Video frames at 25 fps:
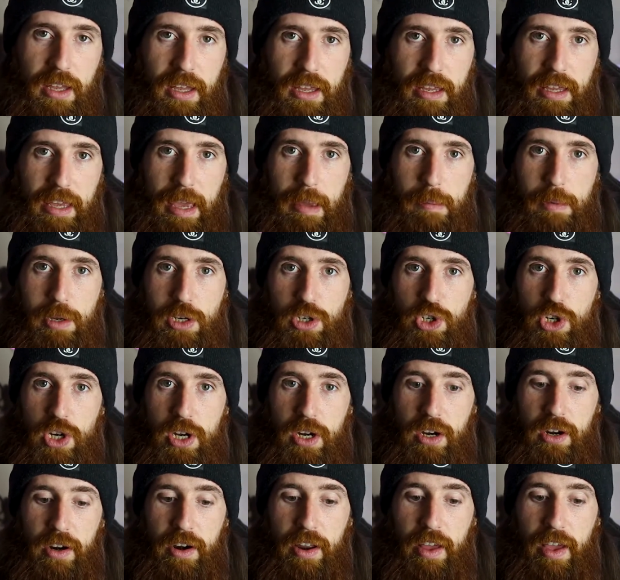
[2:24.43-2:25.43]
gaming
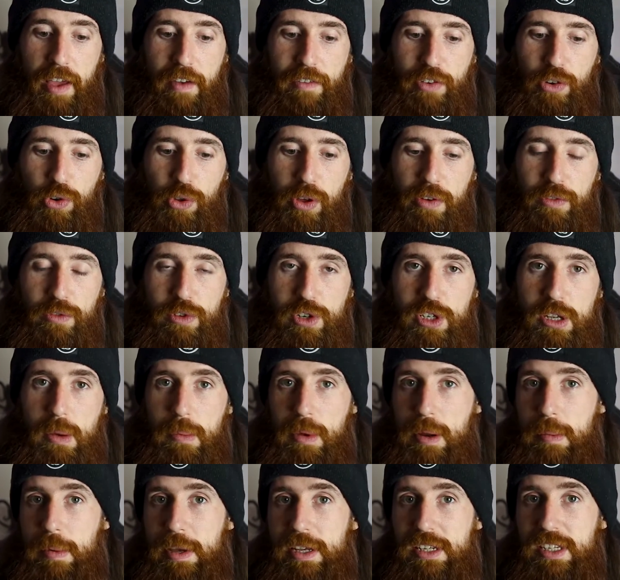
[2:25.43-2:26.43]
chair if you're looking for
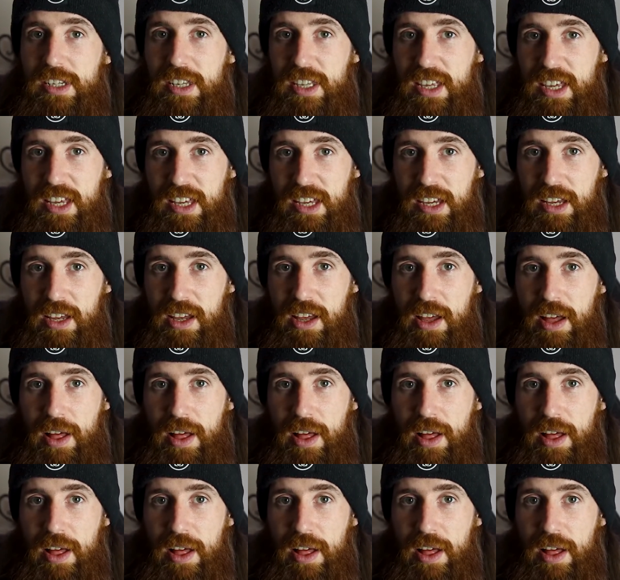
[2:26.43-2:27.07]
something a bit sleek